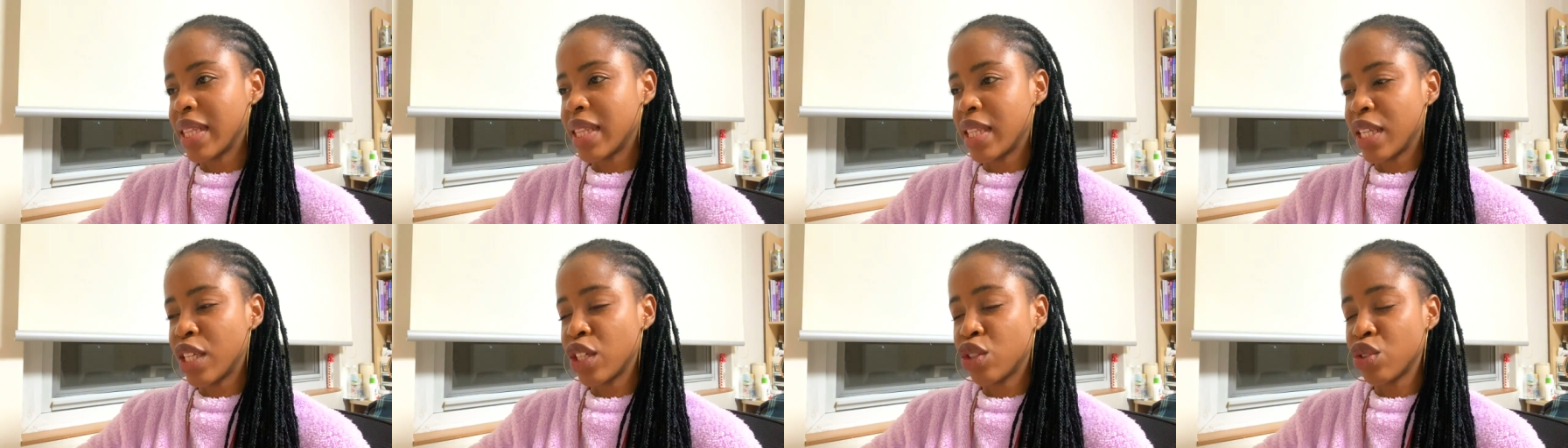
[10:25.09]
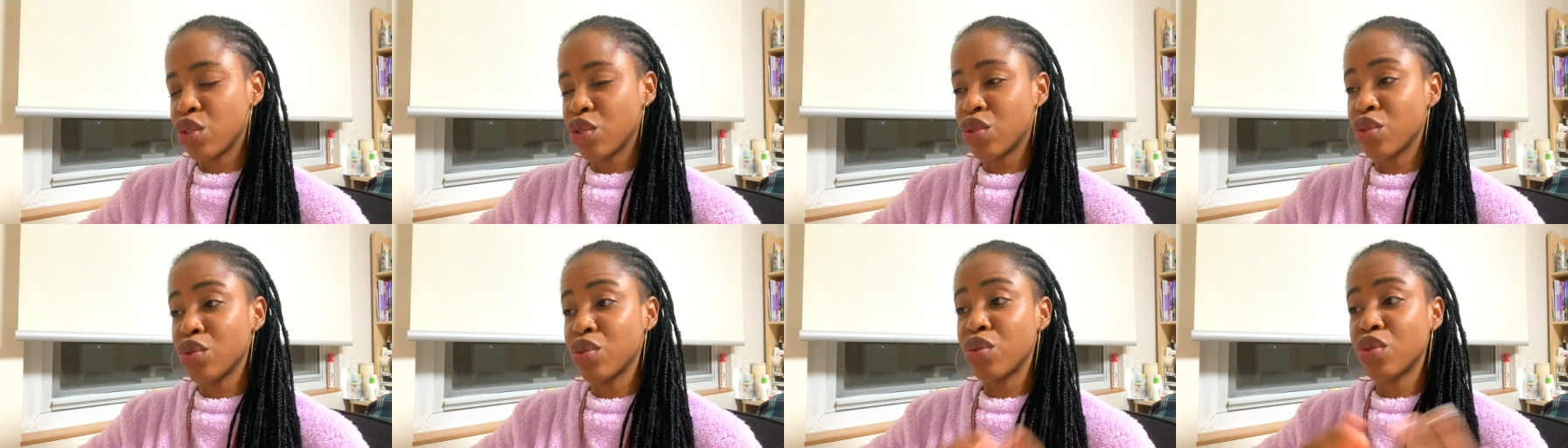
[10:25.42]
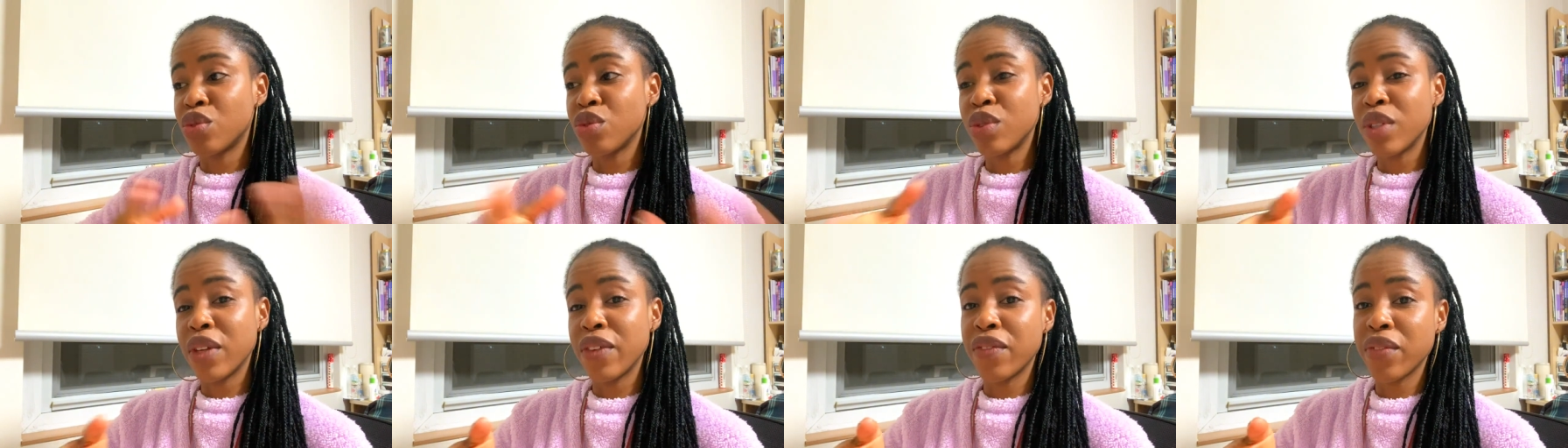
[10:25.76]
think you should
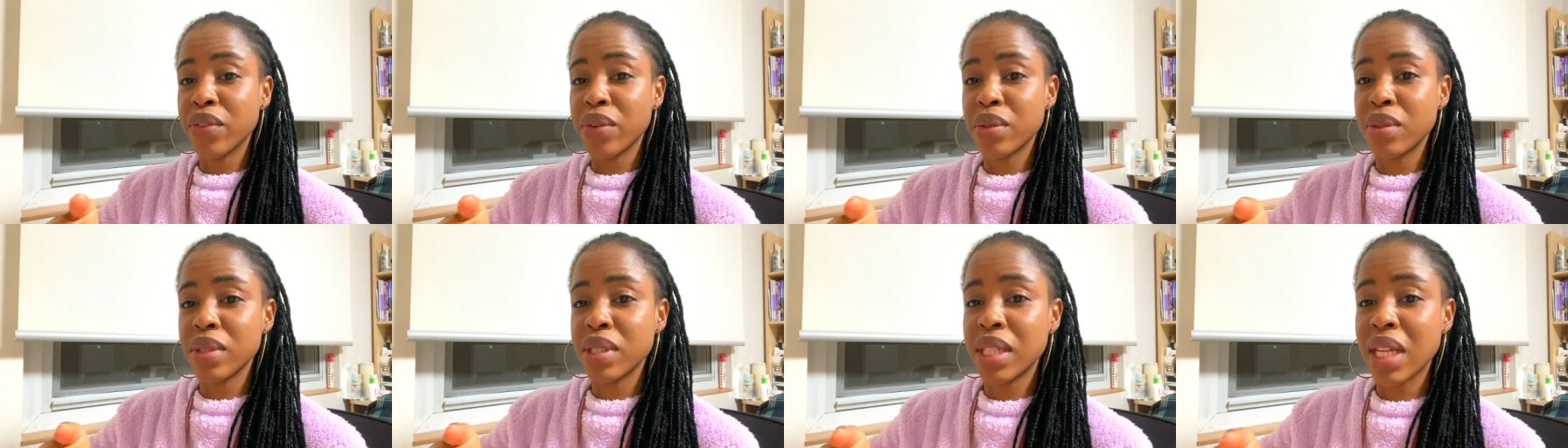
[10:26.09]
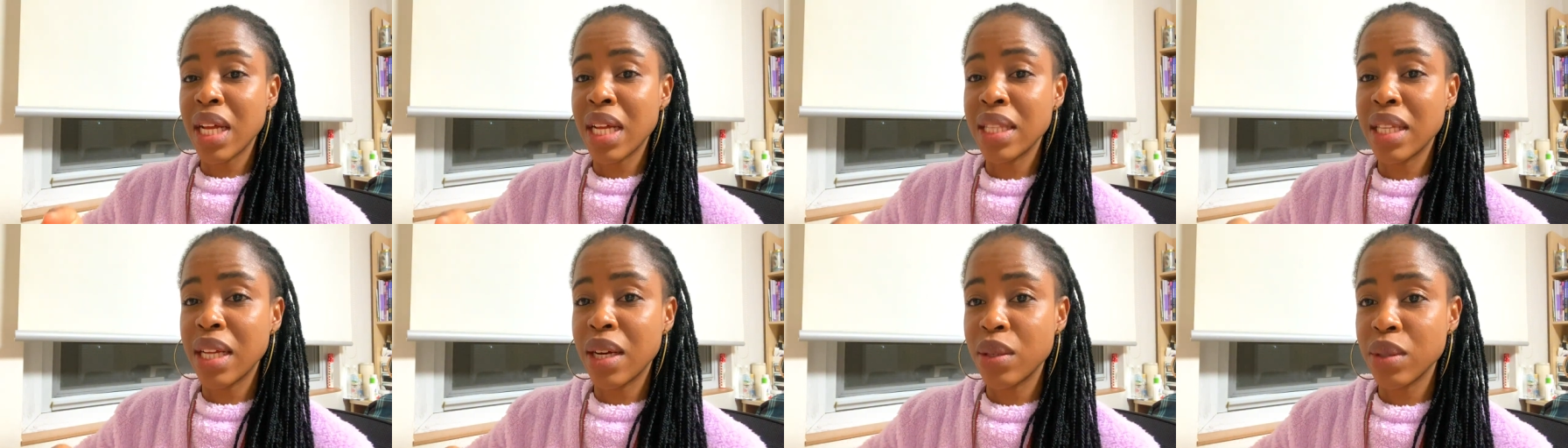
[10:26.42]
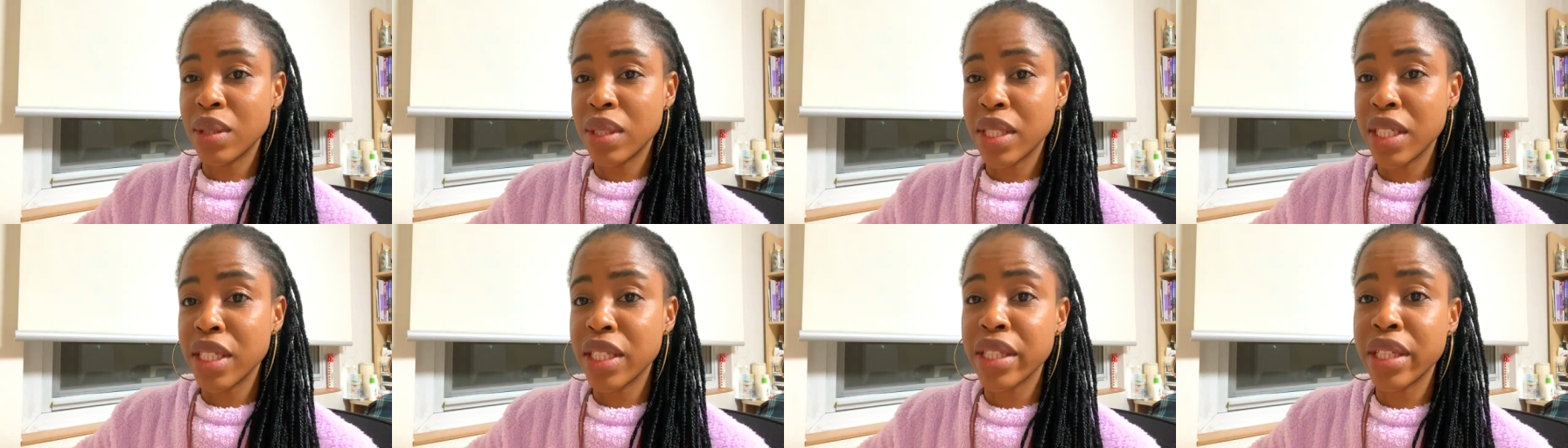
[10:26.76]
do if you want to stand
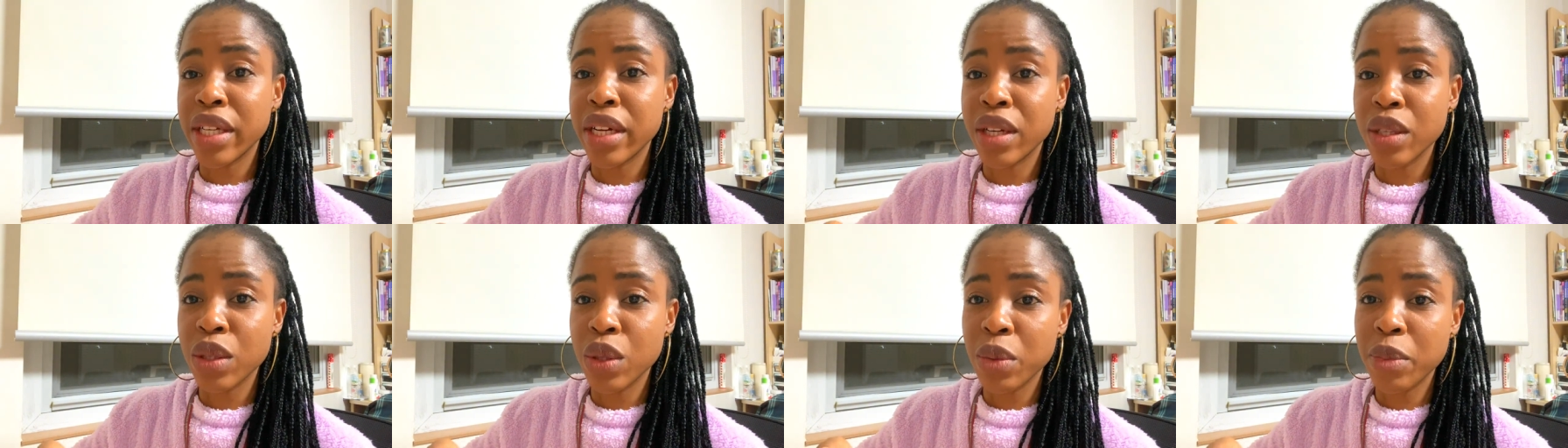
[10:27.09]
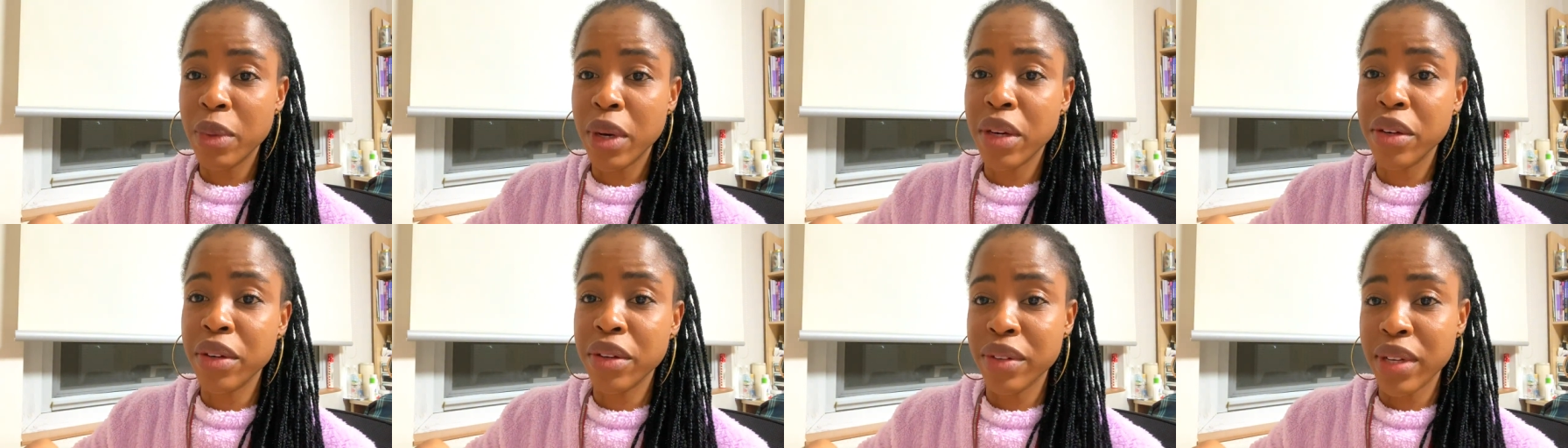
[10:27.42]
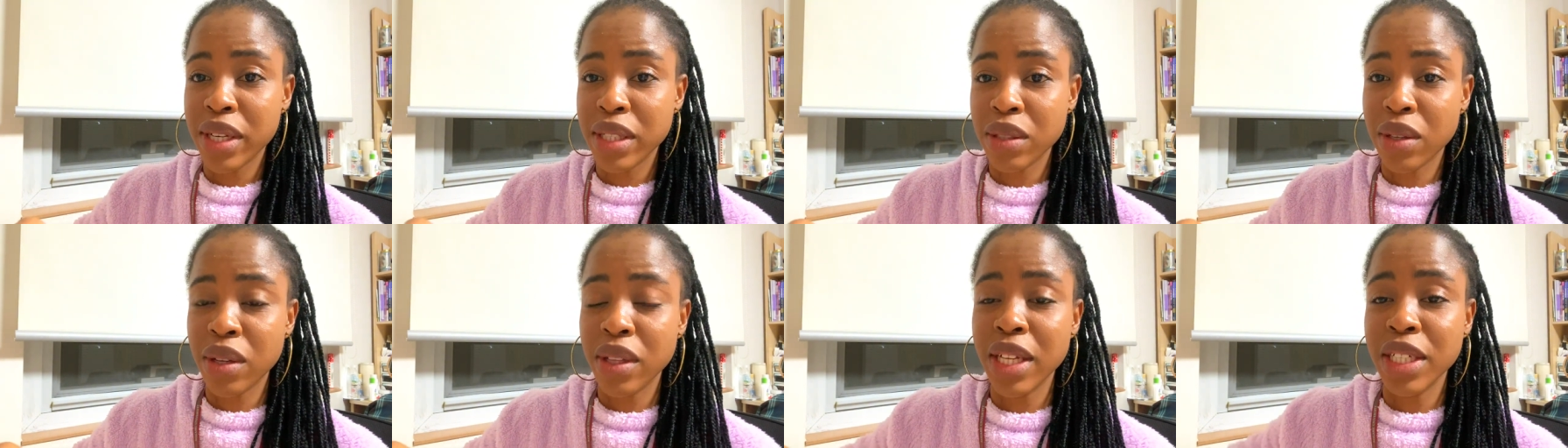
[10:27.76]
out in the Global Career
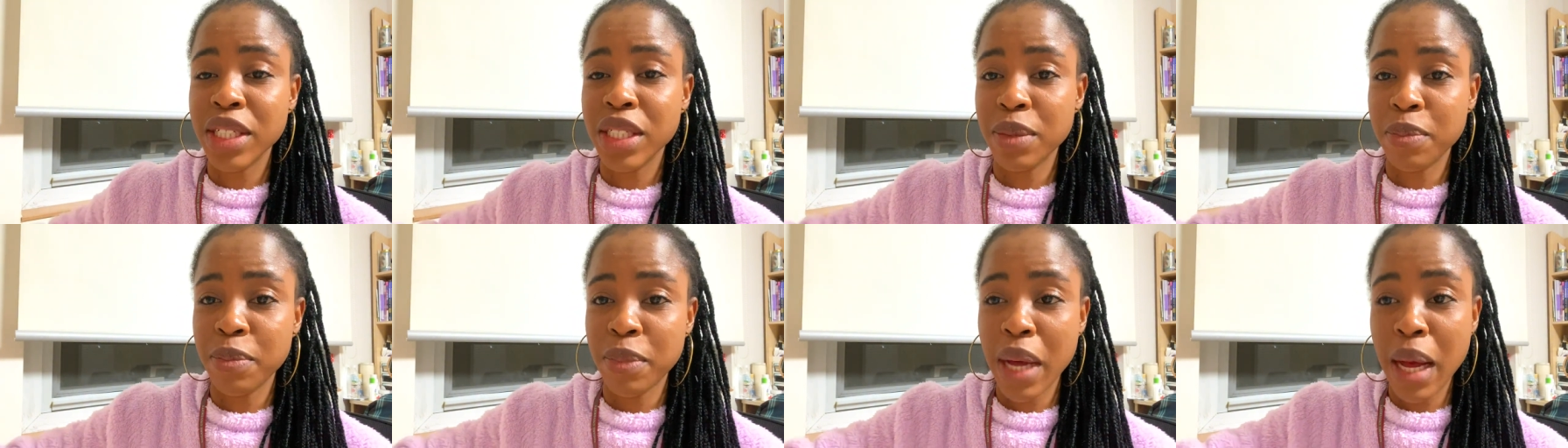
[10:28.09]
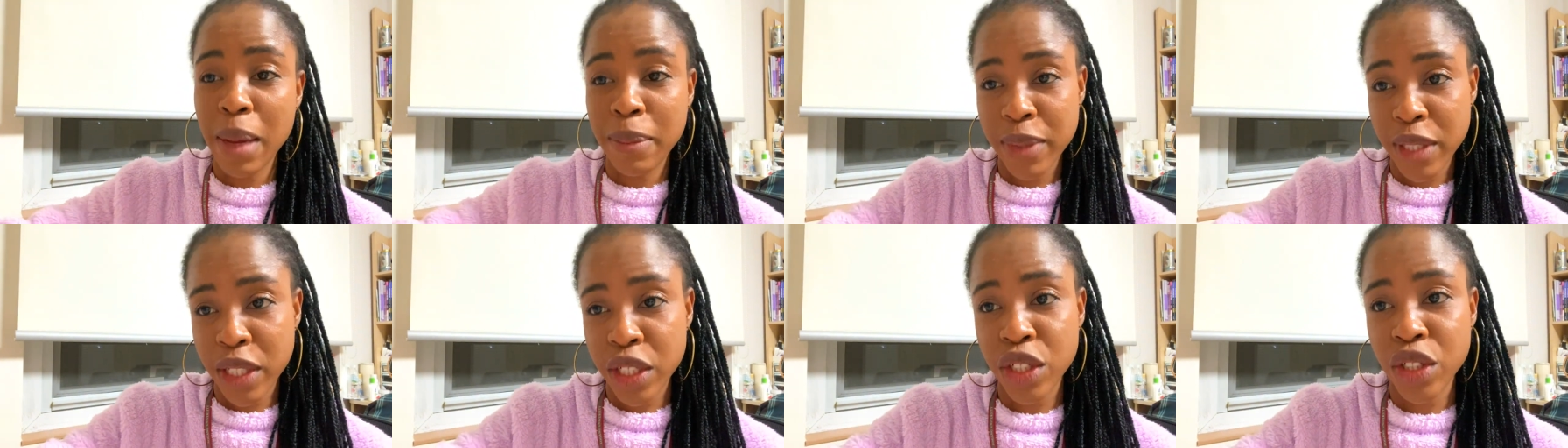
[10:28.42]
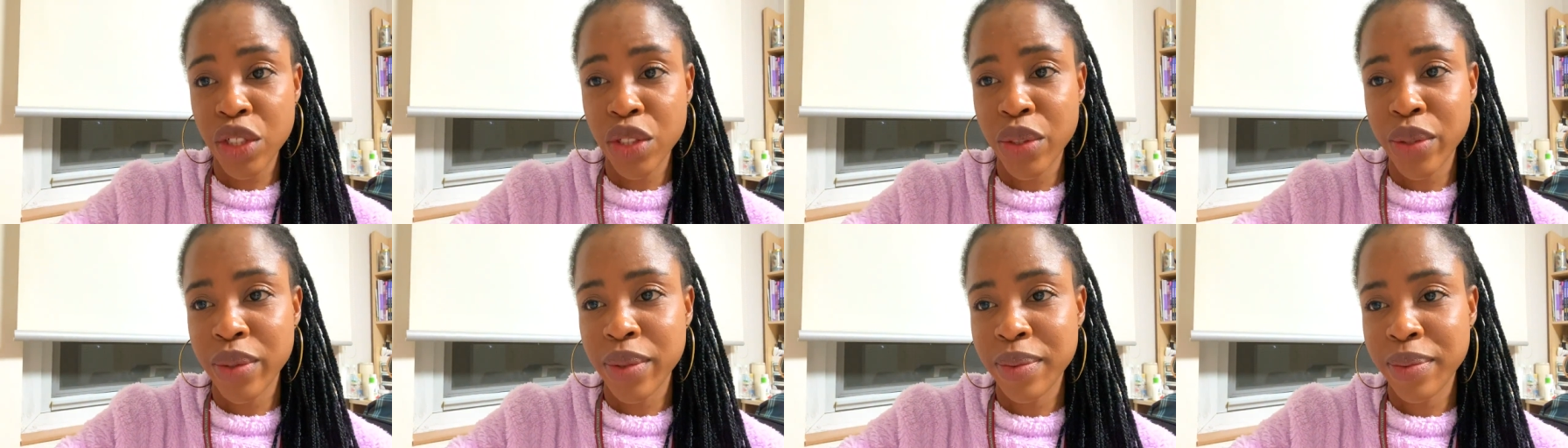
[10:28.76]
Scholarship
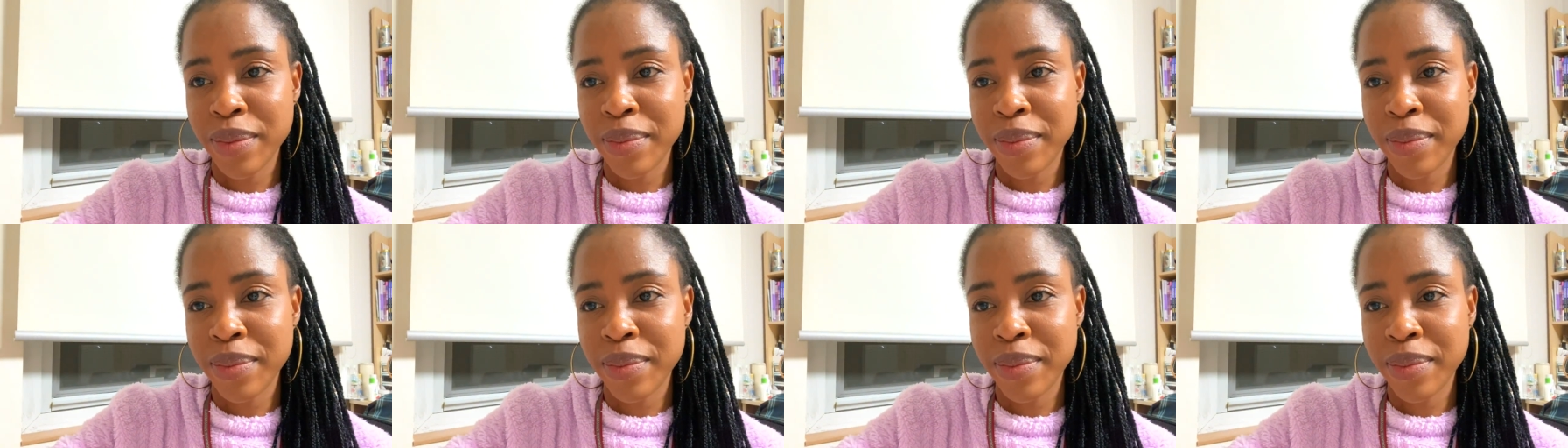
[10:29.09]
application.